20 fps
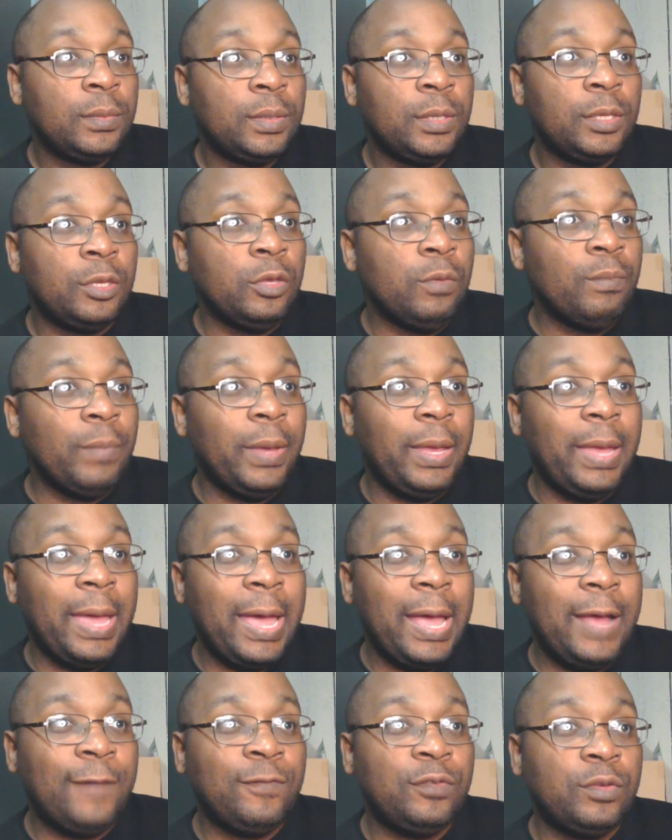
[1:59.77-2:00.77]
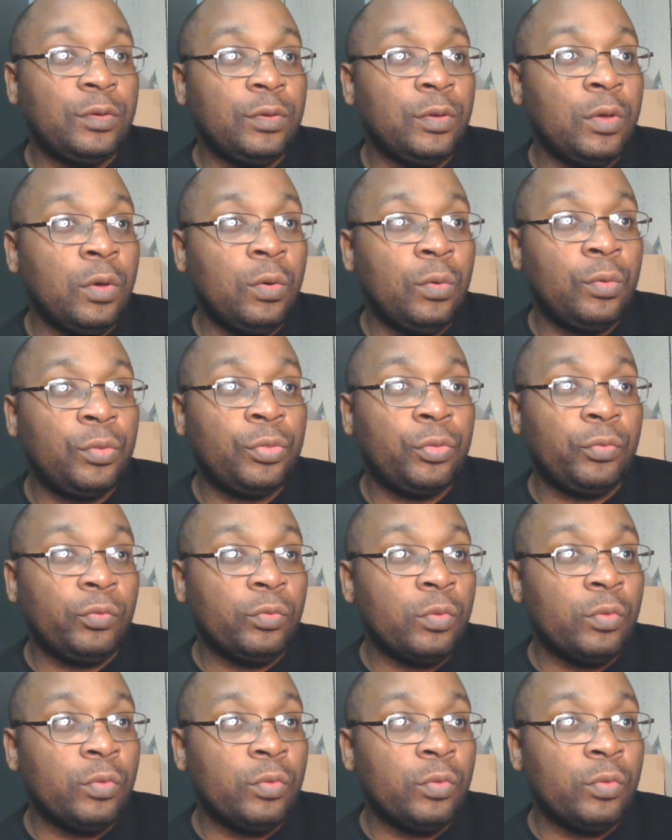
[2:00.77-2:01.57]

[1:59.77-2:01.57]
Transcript: You may have to go through